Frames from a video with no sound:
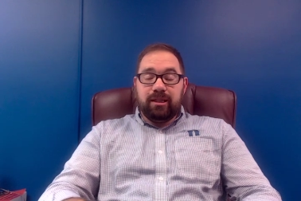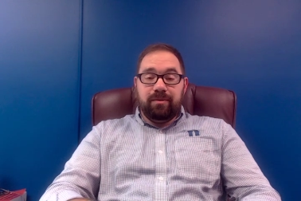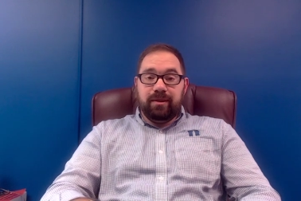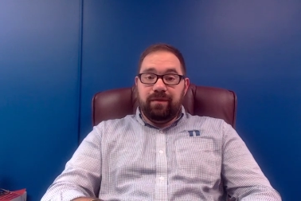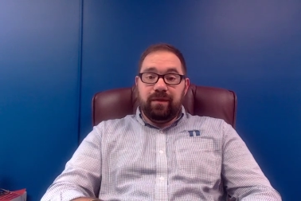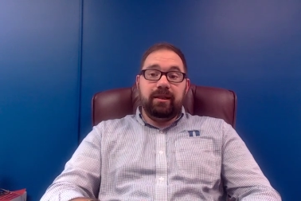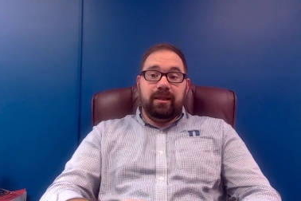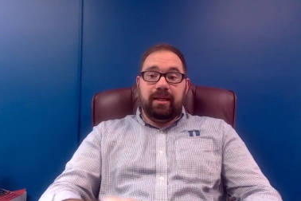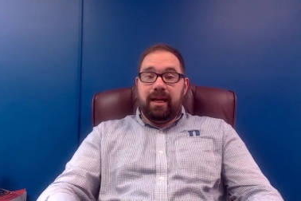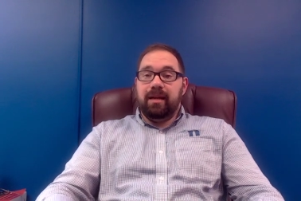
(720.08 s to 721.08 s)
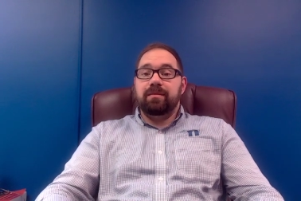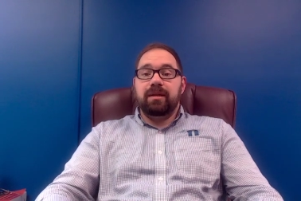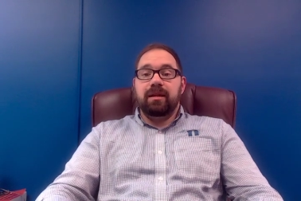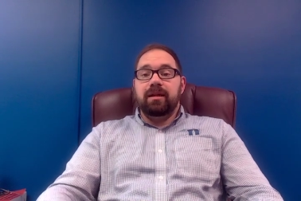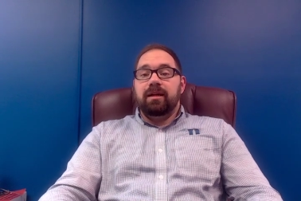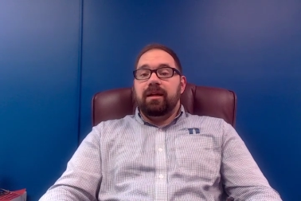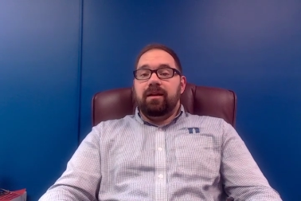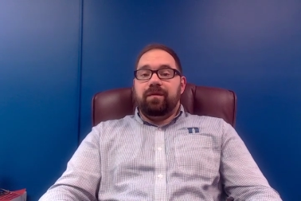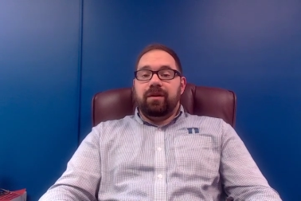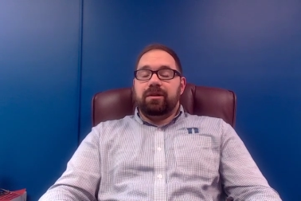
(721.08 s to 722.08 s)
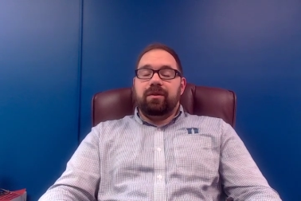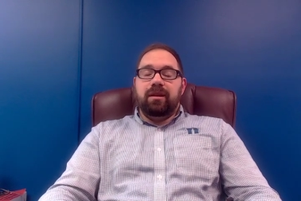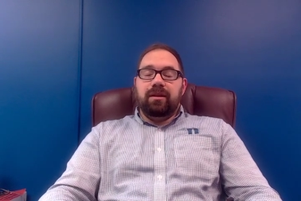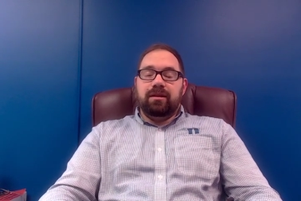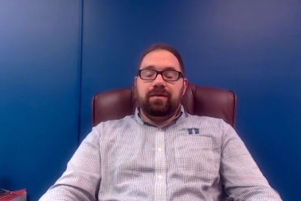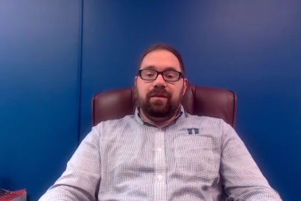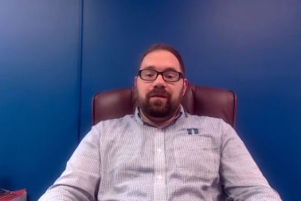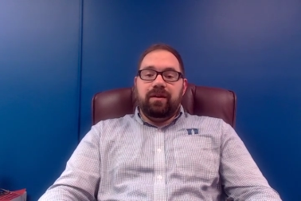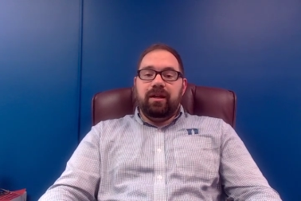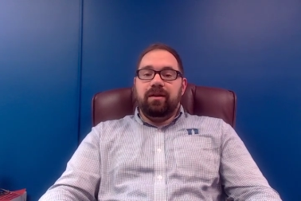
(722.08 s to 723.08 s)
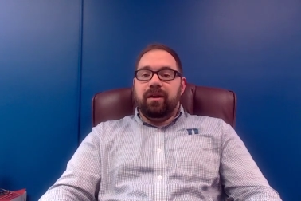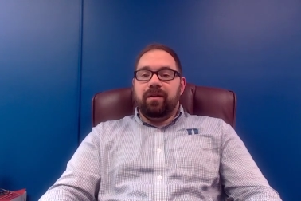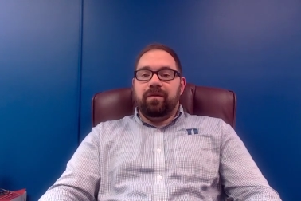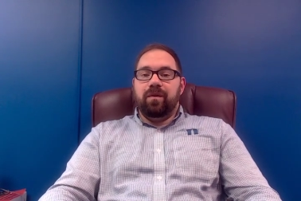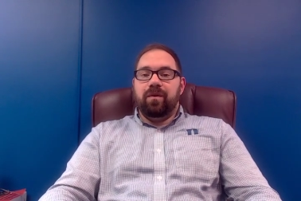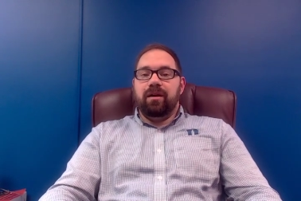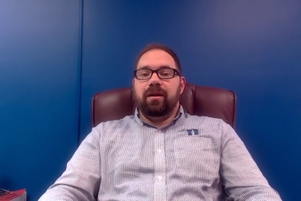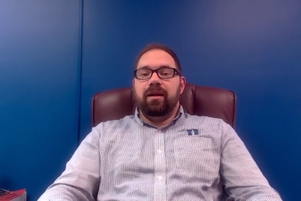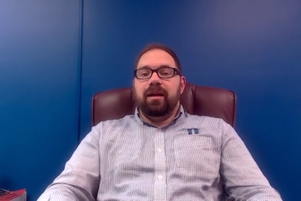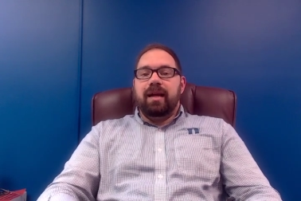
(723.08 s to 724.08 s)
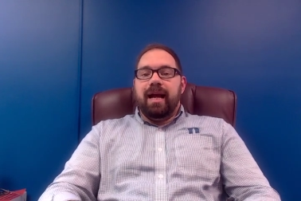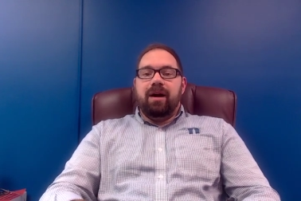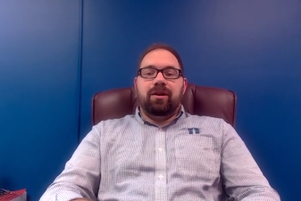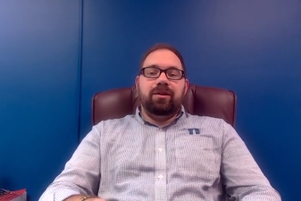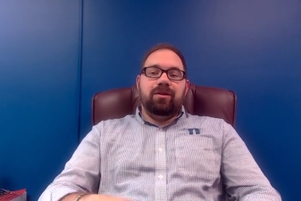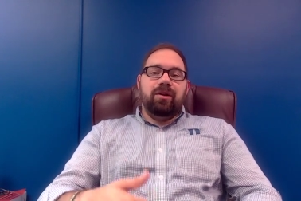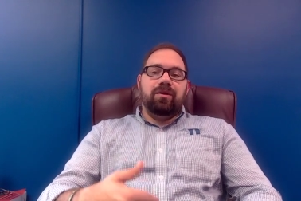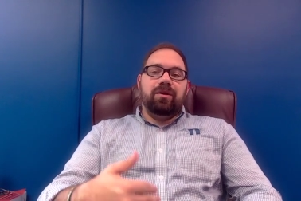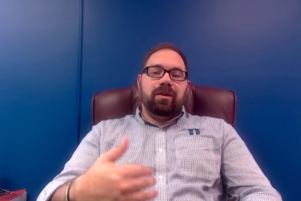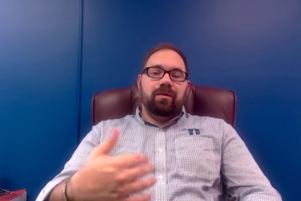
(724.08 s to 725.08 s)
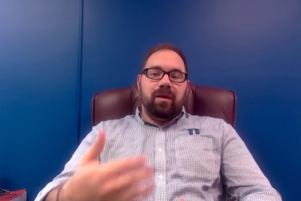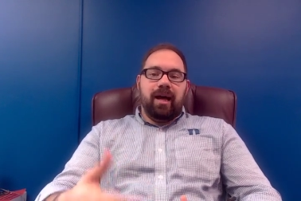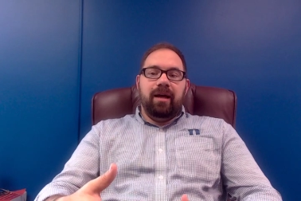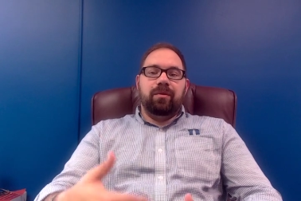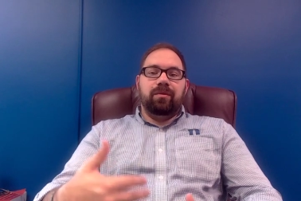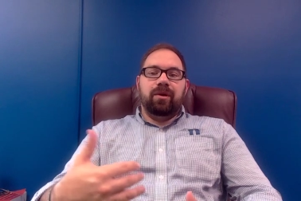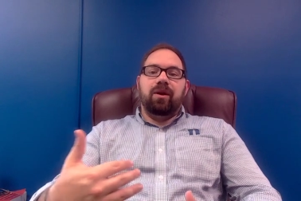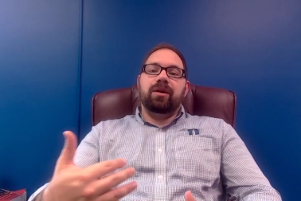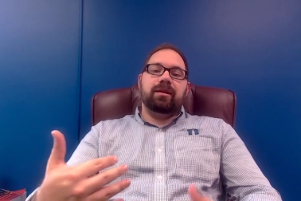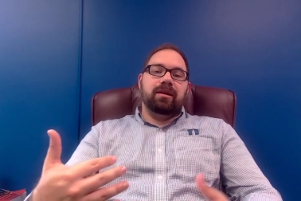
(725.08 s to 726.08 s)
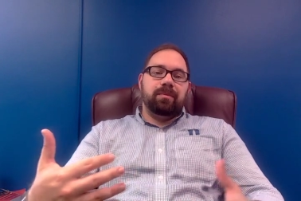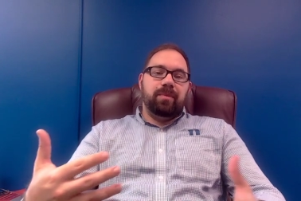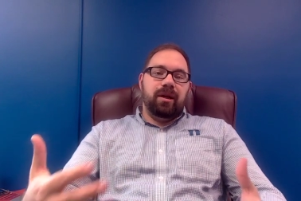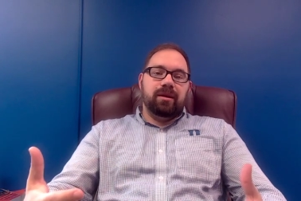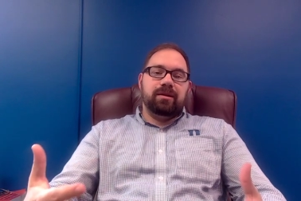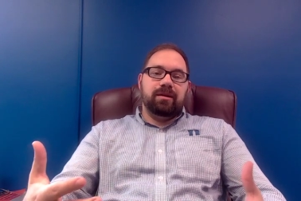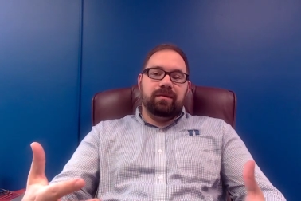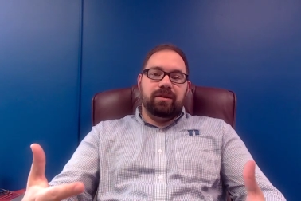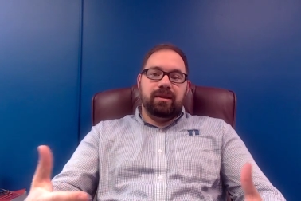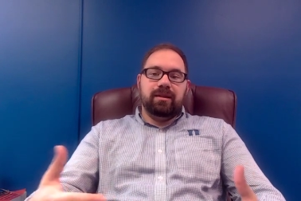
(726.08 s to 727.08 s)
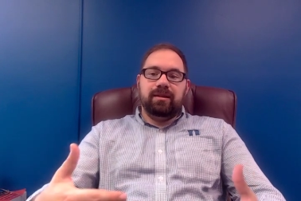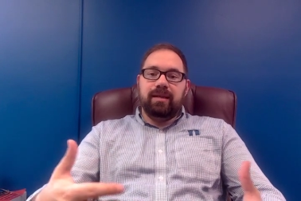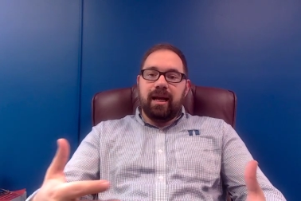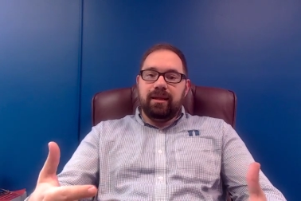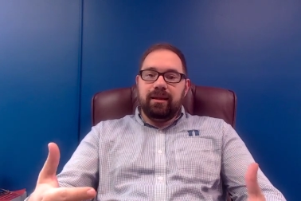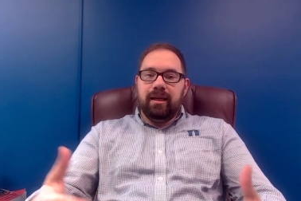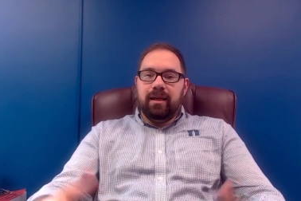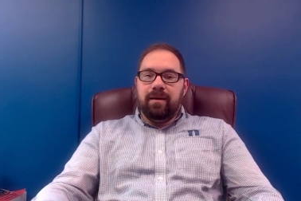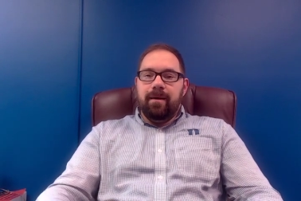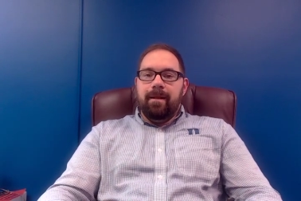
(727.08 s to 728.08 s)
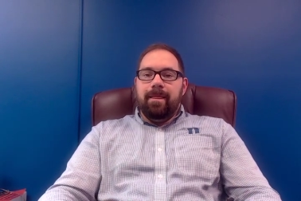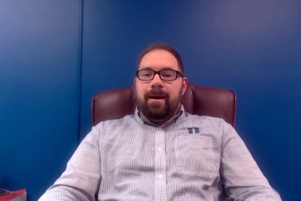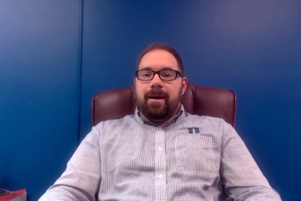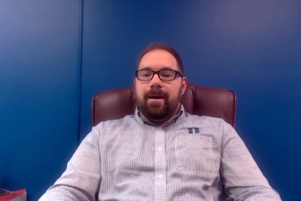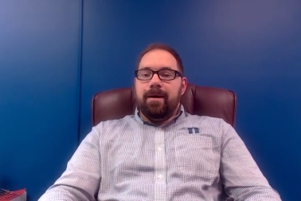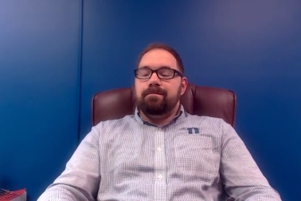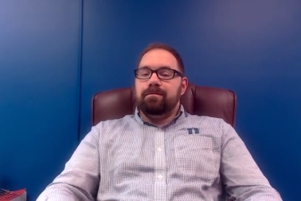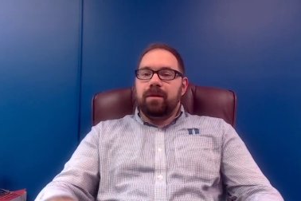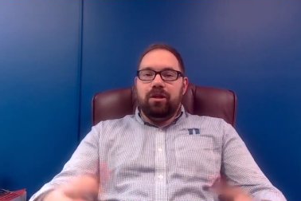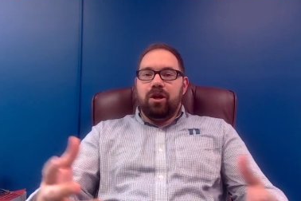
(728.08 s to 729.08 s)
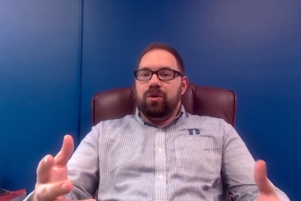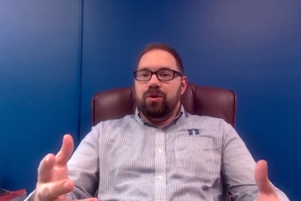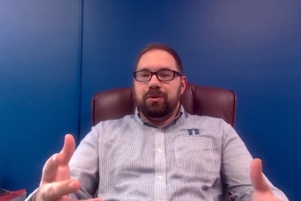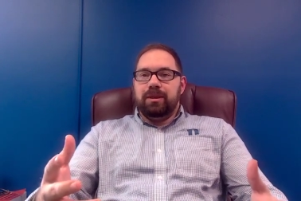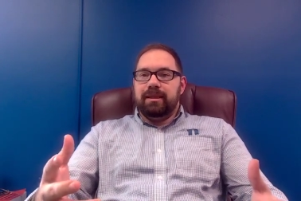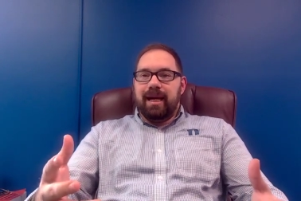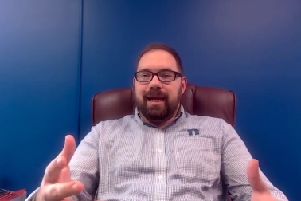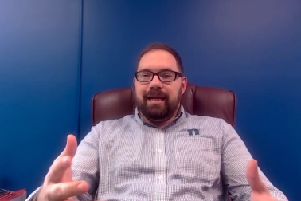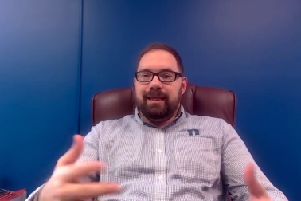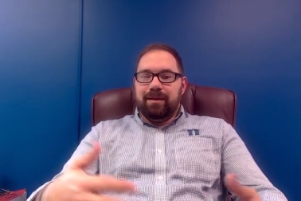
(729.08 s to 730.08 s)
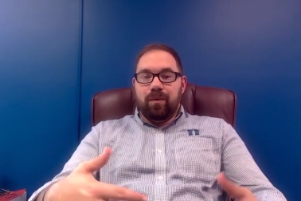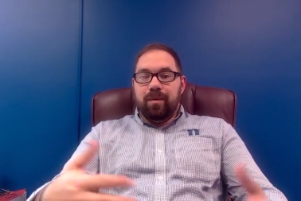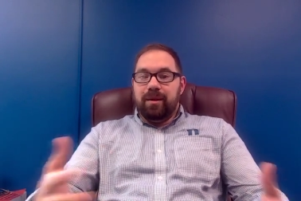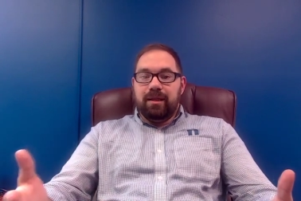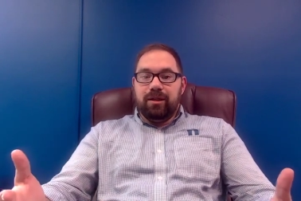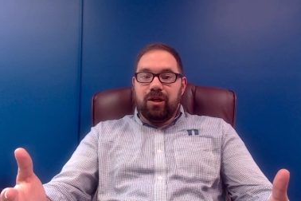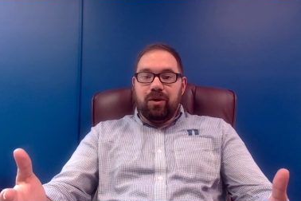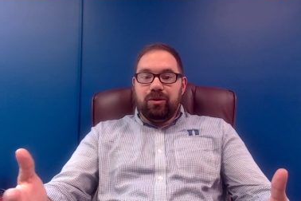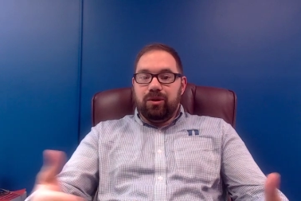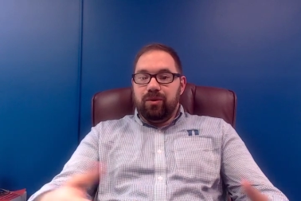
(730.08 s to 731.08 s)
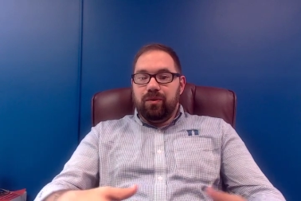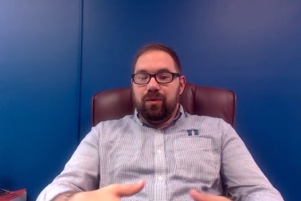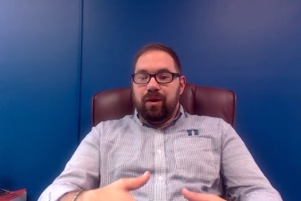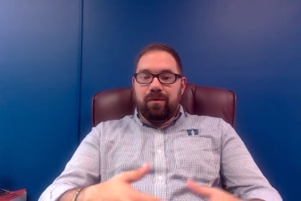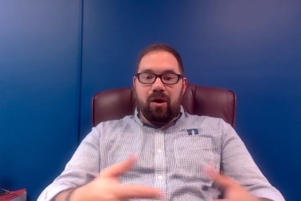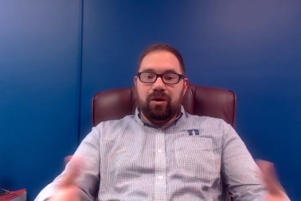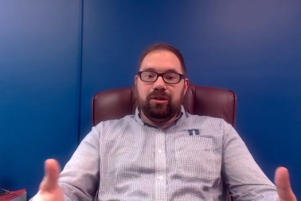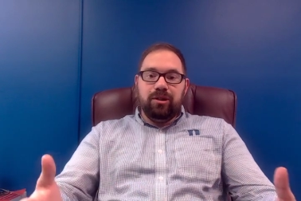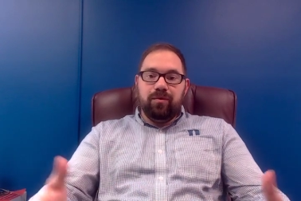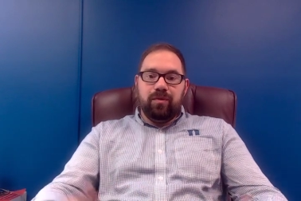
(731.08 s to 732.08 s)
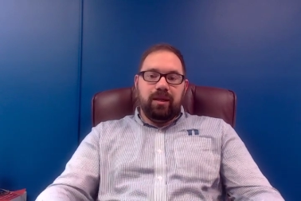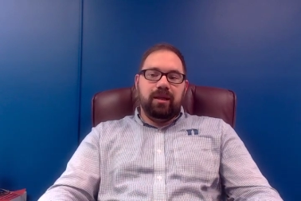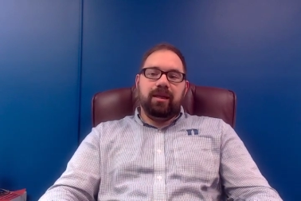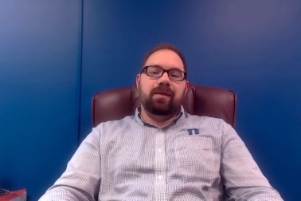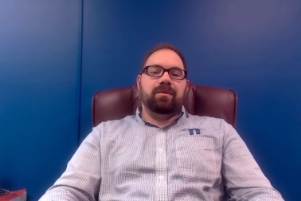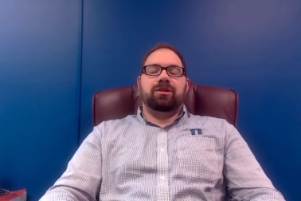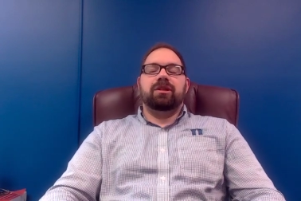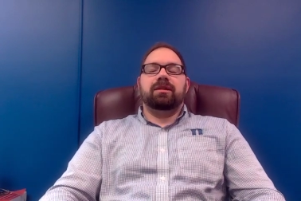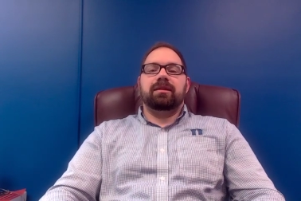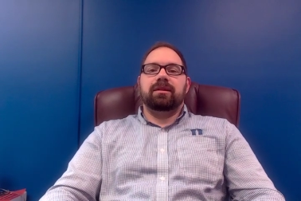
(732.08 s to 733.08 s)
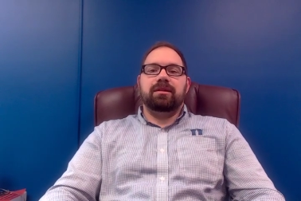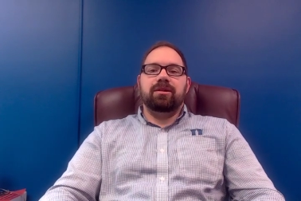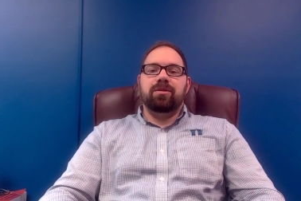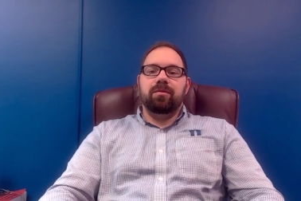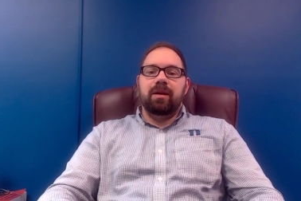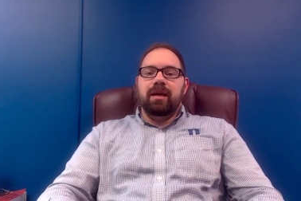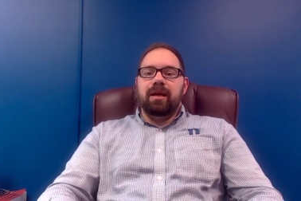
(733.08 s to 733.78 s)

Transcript: specifically named in 1 Corinthians 15. Therefore, how could you know that they're reliable regarding the appearances of Jesus? Secondly, who's to say that the women didn't go to a wrong tomb thinking that it was Jesus' tomb